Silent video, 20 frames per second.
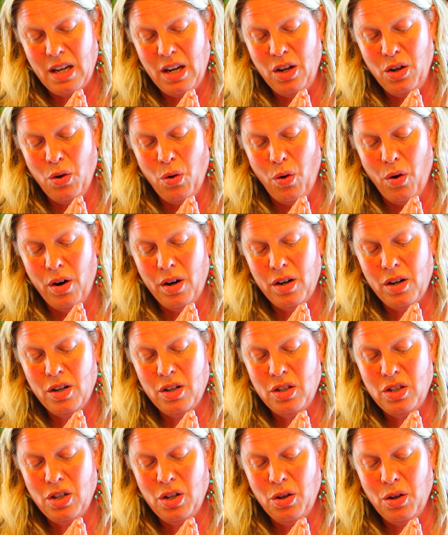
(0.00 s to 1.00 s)
in order
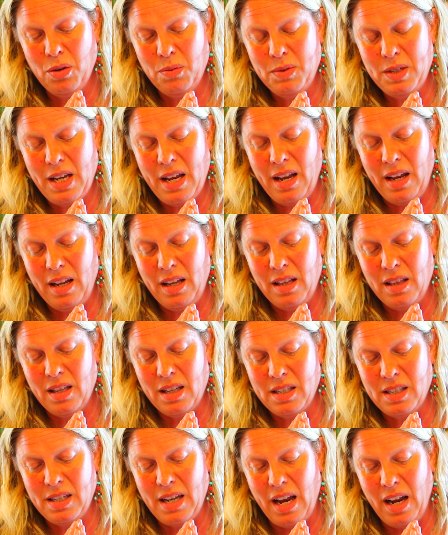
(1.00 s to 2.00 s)
to obtain
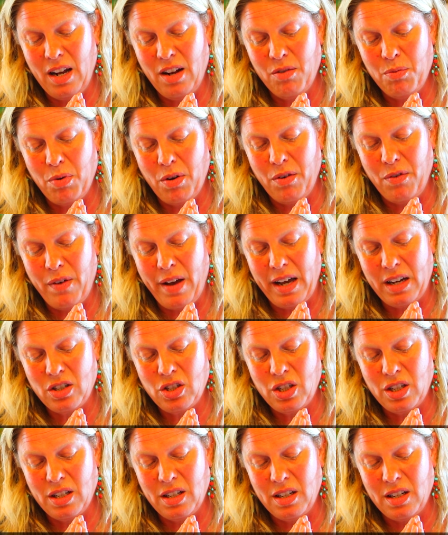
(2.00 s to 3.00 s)
the state of
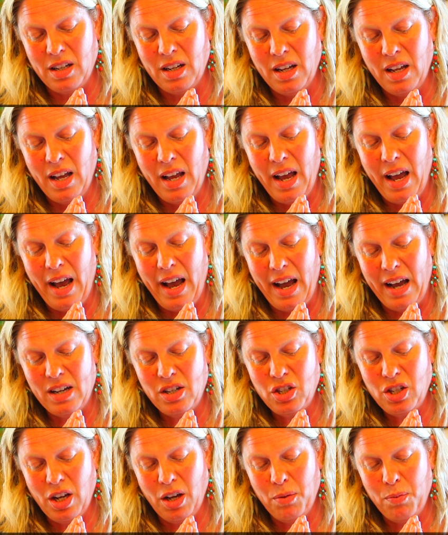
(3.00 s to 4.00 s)
perfection, I
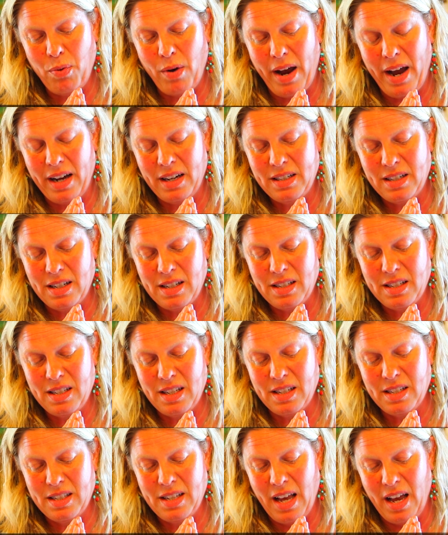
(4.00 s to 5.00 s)
shall practice
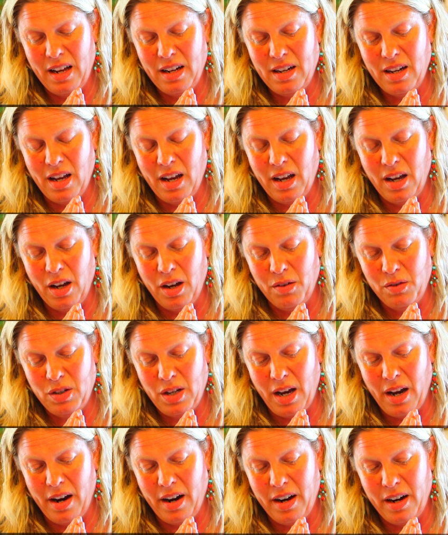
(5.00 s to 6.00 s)
the sadhana of
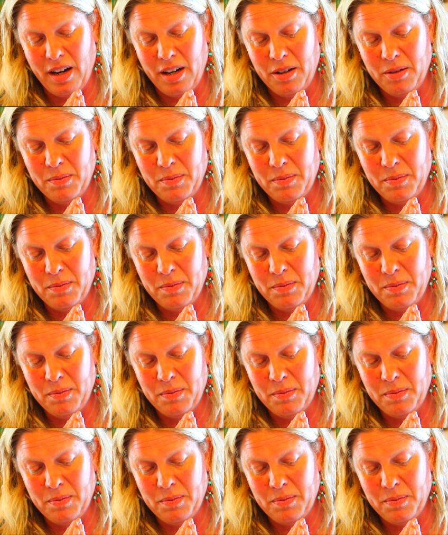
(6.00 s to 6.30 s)
Tara.